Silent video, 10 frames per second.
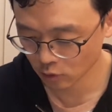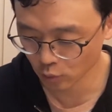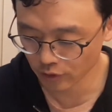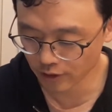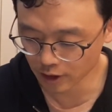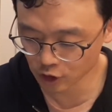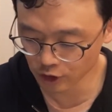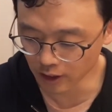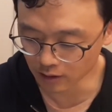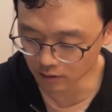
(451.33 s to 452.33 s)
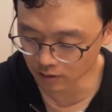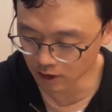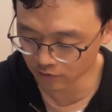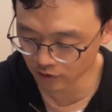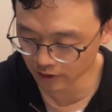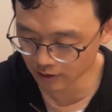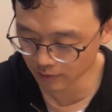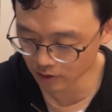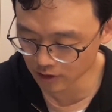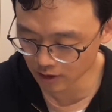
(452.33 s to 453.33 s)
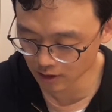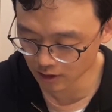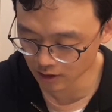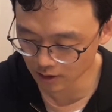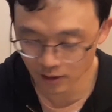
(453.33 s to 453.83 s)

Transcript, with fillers: with a shell covering the body.